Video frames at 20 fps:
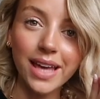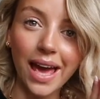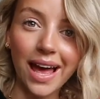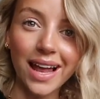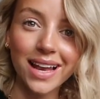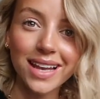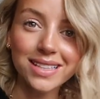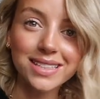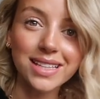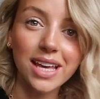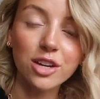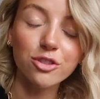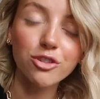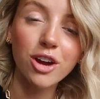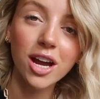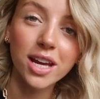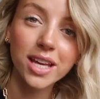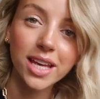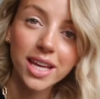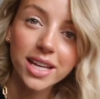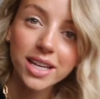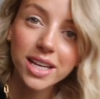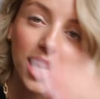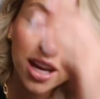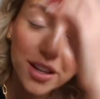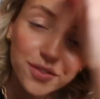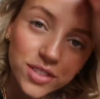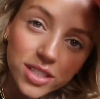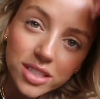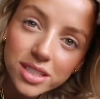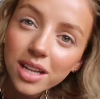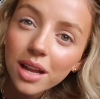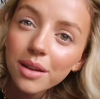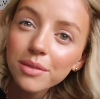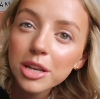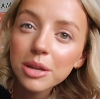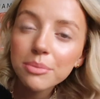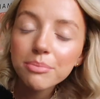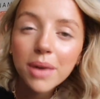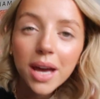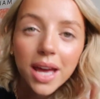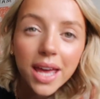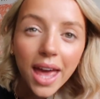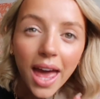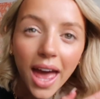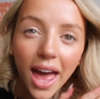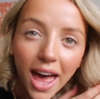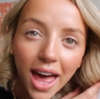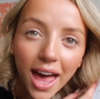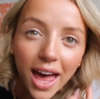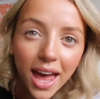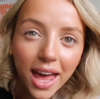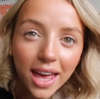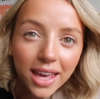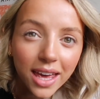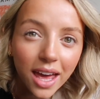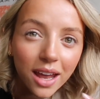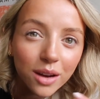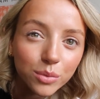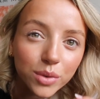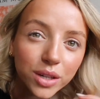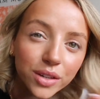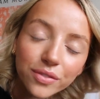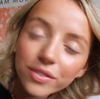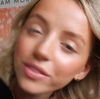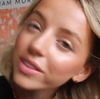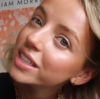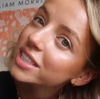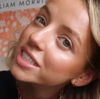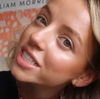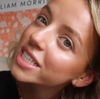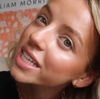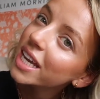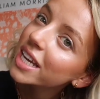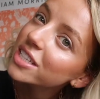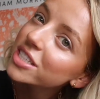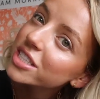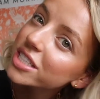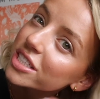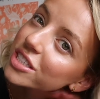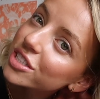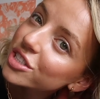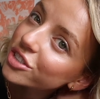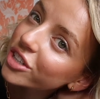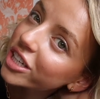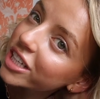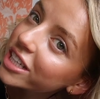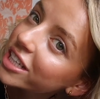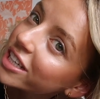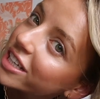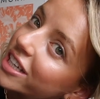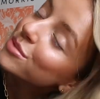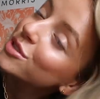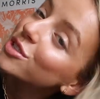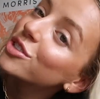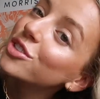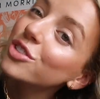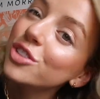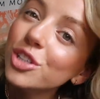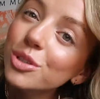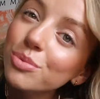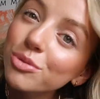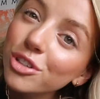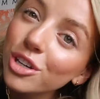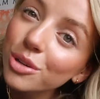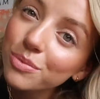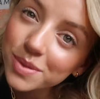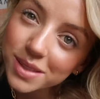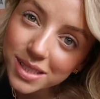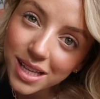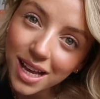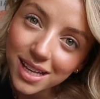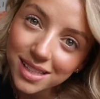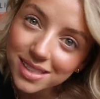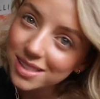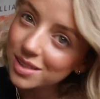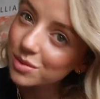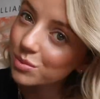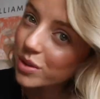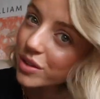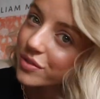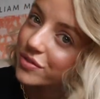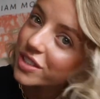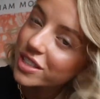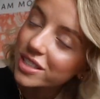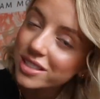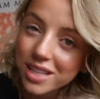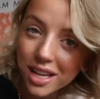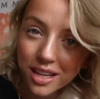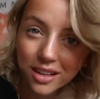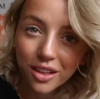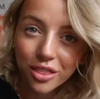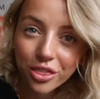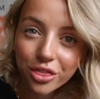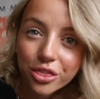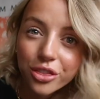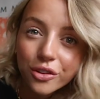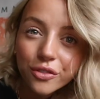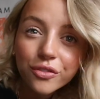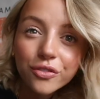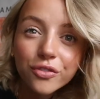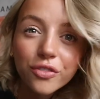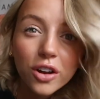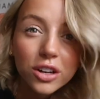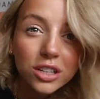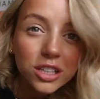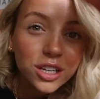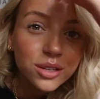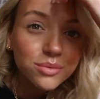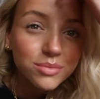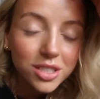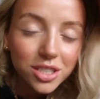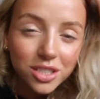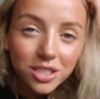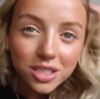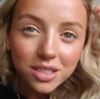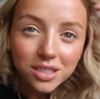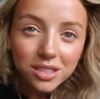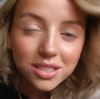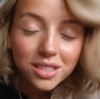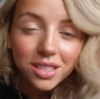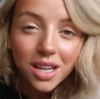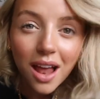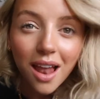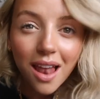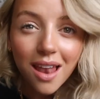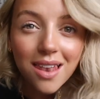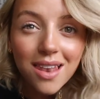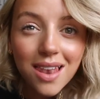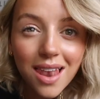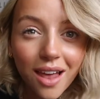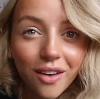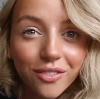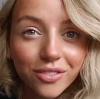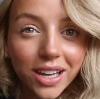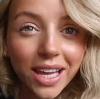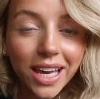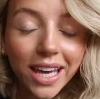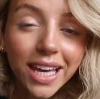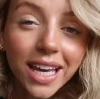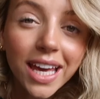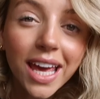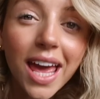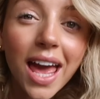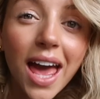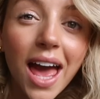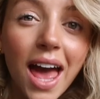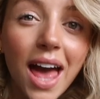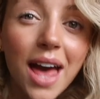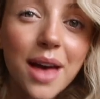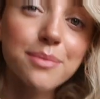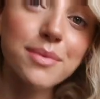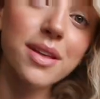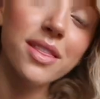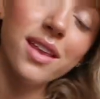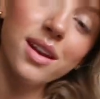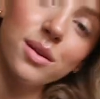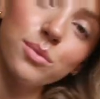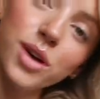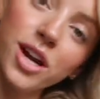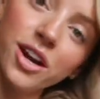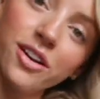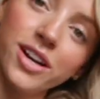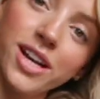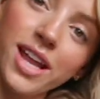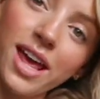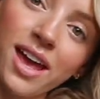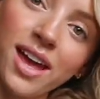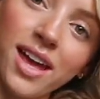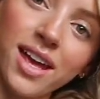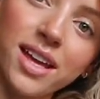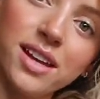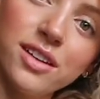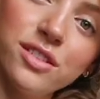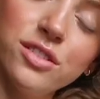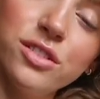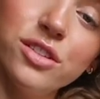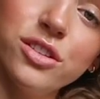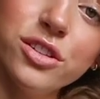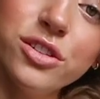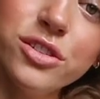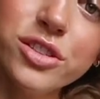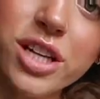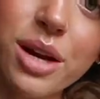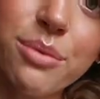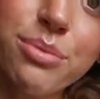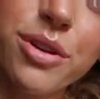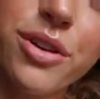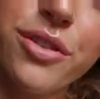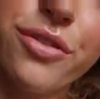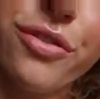yeah, let's get cracking. I've just done my hair again with the GKHD straightener. Super obsessed with just like the volume. It's just lovely. And then I'm wearing a new jumper